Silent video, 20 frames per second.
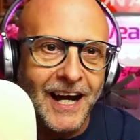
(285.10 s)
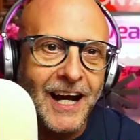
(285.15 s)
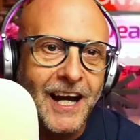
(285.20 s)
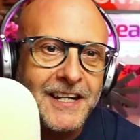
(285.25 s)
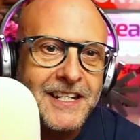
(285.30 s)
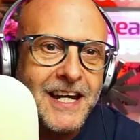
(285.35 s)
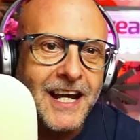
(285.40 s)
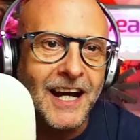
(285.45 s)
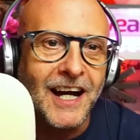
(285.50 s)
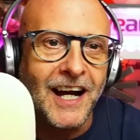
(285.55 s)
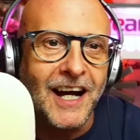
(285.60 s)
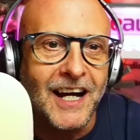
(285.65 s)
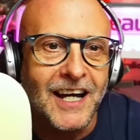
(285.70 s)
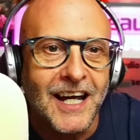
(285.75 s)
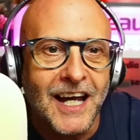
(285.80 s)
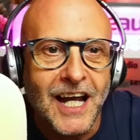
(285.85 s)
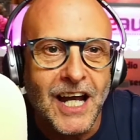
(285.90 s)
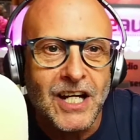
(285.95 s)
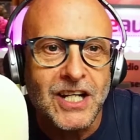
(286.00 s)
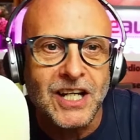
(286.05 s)
Yeah,
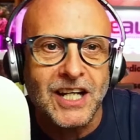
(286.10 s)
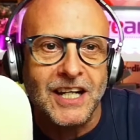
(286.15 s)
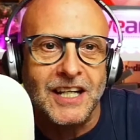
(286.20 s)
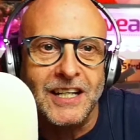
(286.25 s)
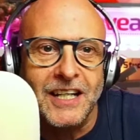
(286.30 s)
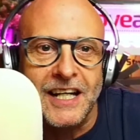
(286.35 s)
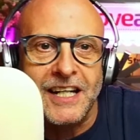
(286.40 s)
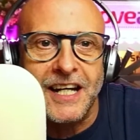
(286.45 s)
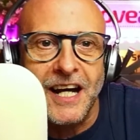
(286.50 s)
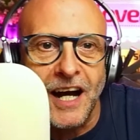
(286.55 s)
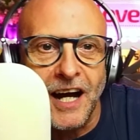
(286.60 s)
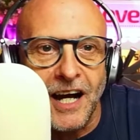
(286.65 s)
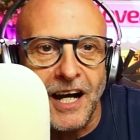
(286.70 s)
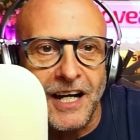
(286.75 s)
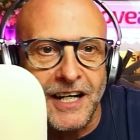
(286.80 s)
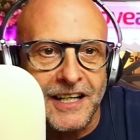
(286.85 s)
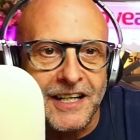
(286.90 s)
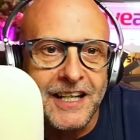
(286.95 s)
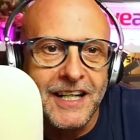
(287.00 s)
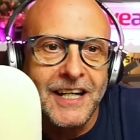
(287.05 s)
hey like
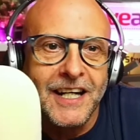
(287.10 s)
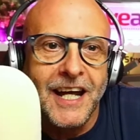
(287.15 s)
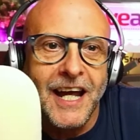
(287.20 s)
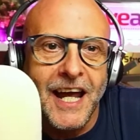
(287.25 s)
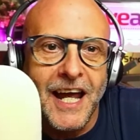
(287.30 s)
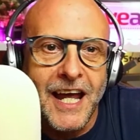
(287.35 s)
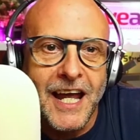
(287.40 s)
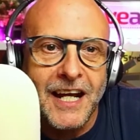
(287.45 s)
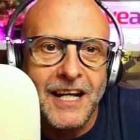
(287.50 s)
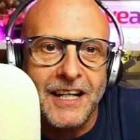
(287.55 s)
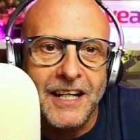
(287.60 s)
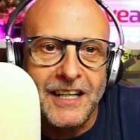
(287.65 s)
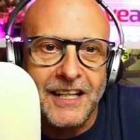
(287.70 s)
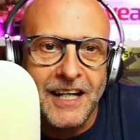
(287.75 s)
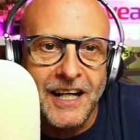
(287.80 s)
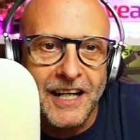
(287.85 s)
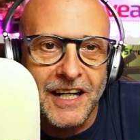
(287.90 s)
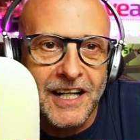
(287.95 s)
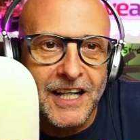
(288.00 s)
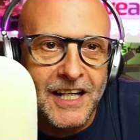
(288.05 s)
hi. Hey like
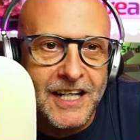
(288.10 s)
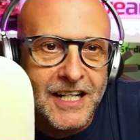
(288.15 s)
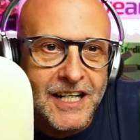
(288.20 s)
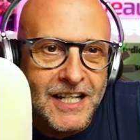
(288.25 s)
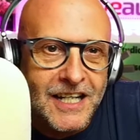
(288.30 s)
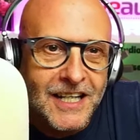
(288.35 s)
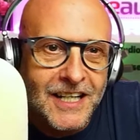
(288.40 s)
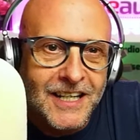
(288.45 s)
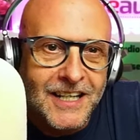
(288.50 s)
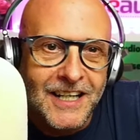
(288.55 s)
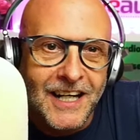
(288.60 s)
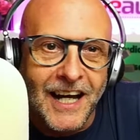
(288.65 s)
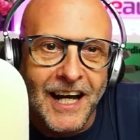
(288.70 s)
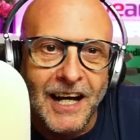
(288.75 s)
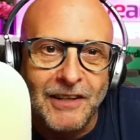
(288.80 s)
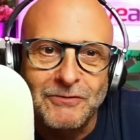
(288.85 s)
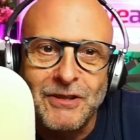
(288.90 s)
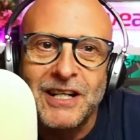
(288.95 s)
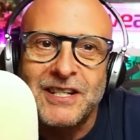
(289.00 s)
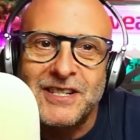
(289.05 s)
hi.
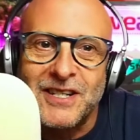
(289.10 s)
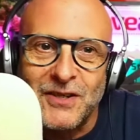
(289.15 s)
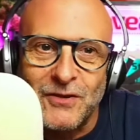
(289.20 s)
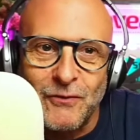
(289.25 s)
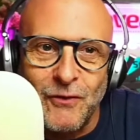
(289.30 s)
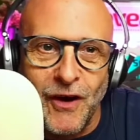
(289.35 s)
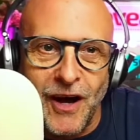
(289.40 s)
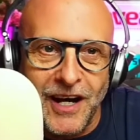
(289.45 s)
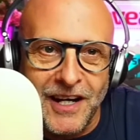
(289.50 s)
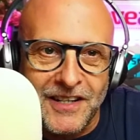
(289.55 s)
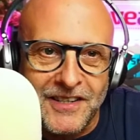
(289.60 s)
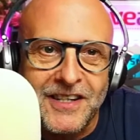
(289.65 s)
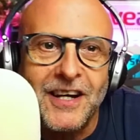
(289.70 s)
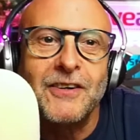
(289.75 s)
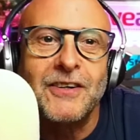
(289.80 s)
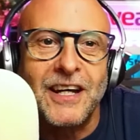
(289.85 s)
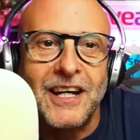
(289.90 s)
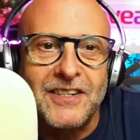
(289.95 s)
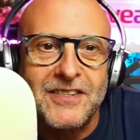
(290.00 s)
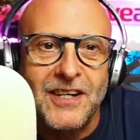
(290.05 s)
Rest is fine.
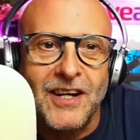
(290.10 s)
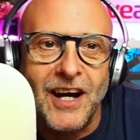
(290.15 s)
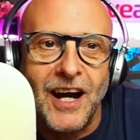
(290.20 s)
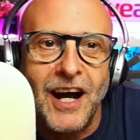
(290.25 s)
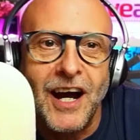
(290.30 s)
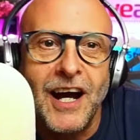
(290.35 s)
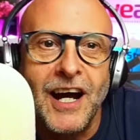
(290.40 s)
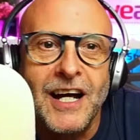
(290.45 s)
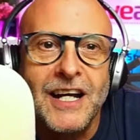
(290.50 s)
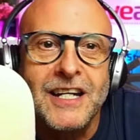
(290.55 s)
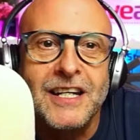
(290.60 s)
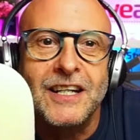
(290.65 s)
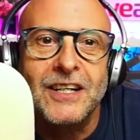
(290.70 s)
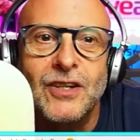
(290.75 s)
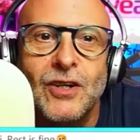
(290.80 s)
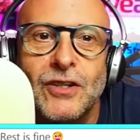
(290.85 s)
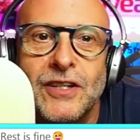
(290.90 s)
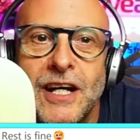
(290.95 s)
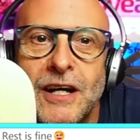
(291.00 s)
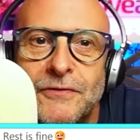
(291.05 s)
Okay, so hi,
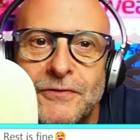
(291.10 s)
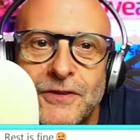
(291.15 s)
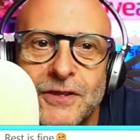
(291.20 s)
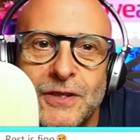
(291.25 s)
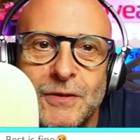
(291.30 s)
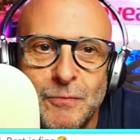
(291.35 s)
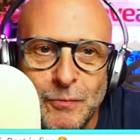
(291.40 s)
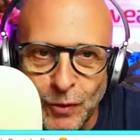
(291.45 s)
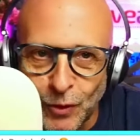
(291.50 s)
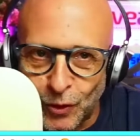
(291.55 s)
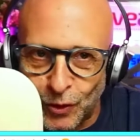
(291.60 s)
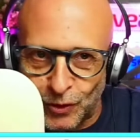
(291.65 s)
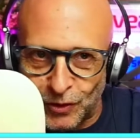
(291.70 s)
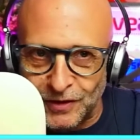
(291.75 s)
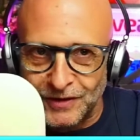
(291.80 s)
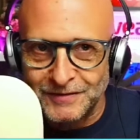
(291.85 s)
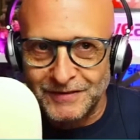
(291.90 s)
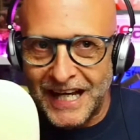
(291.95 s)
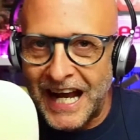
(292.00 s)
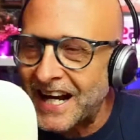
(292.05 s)
good afternoon, Paul.
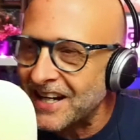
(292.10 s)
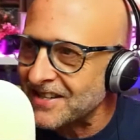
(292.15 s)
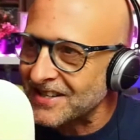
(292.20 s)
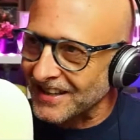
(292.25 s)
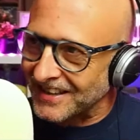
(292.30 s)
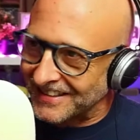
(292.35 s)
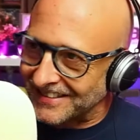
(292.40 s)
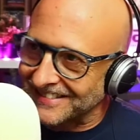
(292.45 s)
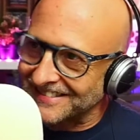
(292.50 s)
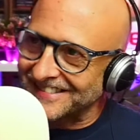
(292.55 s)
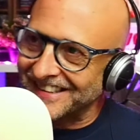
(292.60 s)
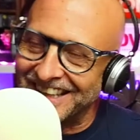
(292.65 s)
Excellent.